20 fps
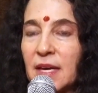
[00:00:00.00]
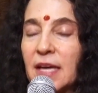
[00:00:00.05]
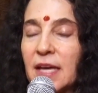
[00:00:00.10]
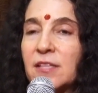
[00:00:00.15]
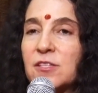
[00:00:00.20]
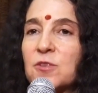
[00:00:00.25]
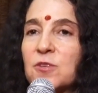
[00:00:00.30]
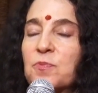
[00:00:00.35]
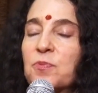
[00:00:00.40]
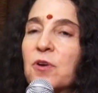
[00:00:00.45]

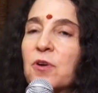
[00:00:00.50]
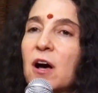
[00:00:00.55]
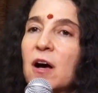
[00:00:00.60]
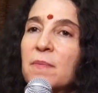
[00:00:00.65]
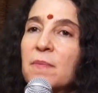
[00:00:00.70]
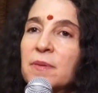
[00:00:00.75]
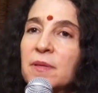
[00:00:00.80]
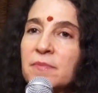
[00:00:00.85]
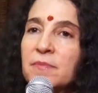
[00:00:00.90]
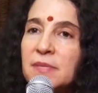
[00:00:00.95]
It's a
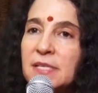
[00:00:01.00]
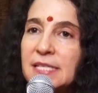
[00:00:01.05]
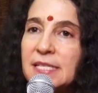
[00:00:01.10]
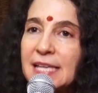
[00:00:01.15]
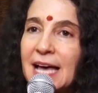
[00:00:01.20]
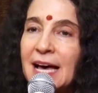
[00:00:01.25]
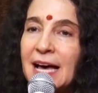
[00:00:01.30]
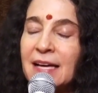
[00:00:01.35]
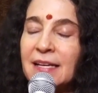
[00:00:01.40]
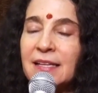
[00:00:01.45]
problem,
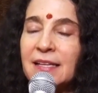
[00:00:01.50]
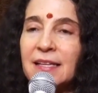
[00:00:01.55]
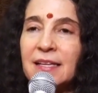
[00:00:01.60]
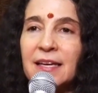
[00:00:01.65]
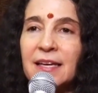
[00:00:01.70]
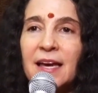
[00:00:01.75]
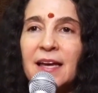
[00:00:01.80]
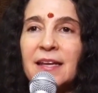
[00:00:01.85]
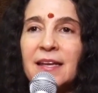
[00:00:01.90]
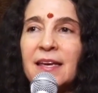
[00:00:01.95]

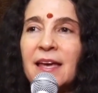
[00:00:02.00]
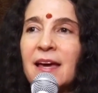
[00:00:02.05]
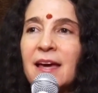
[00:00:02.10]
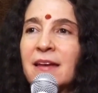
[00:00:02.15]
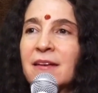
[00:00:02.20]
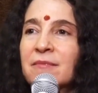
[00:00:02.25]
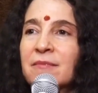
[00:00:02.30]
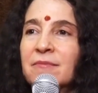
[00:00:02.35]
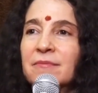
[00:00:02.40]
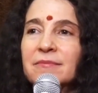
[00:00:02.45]
sadly, and
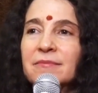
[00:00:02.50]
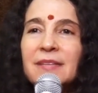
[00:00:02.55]
again,